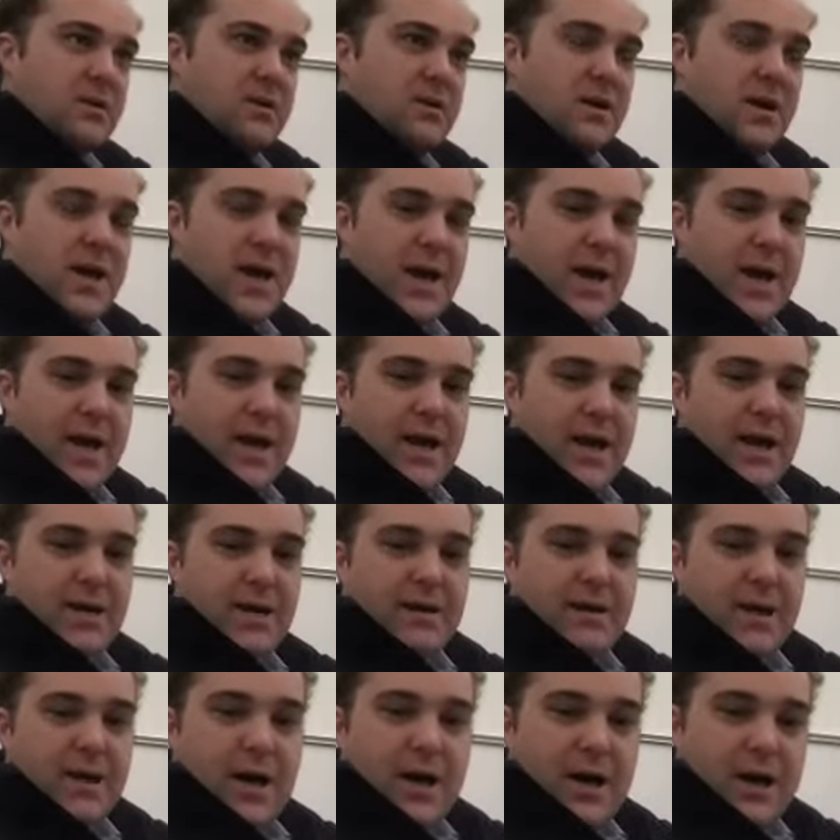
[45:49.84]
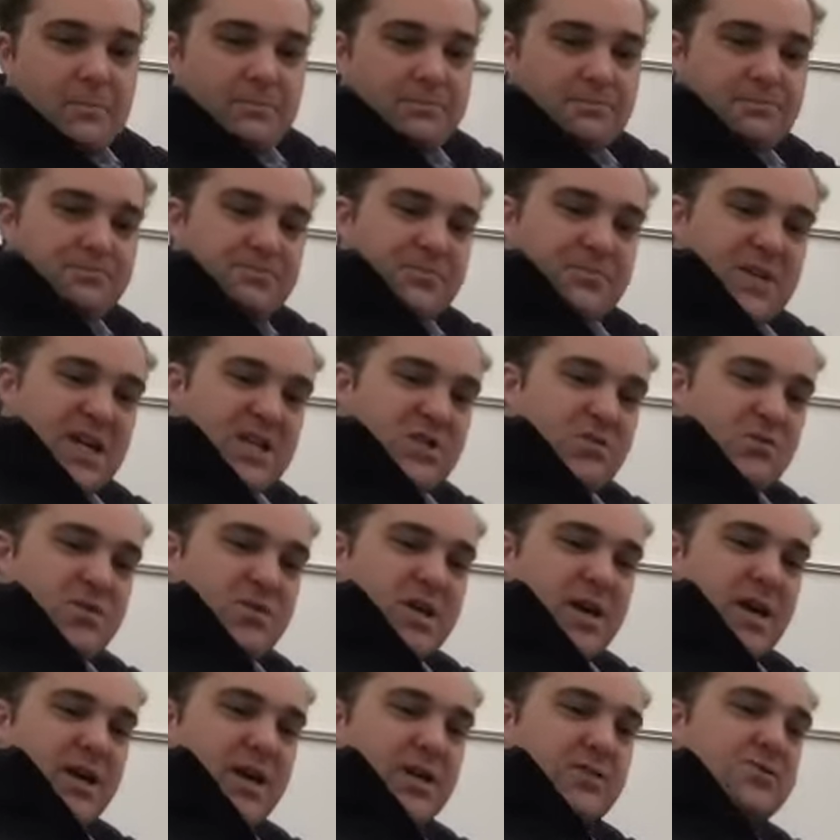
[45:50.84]
And that's what's
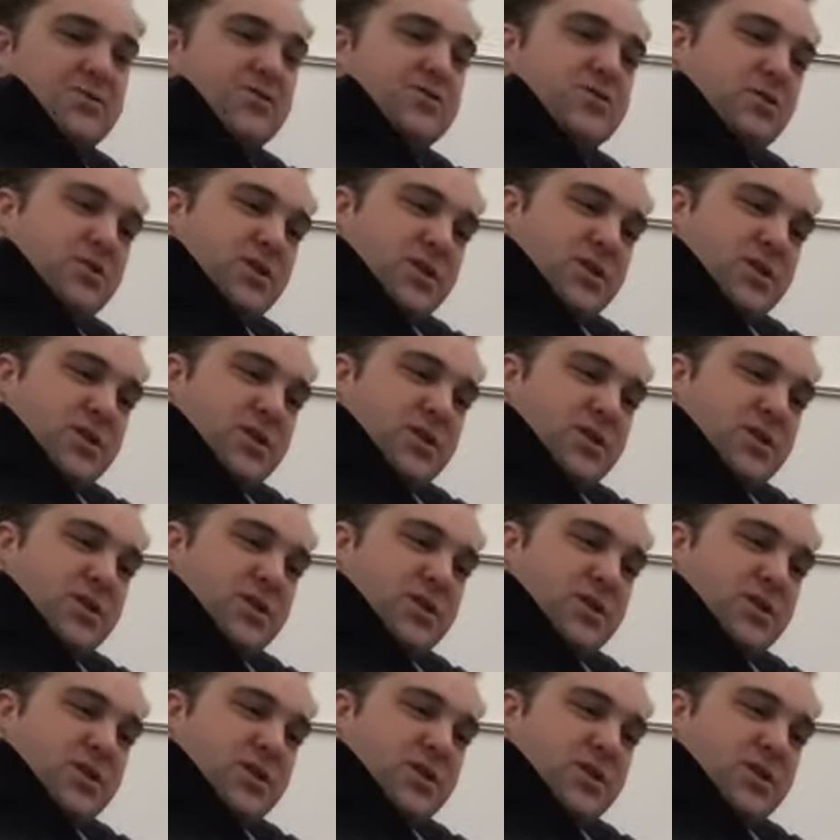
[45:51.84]
kind of interesting.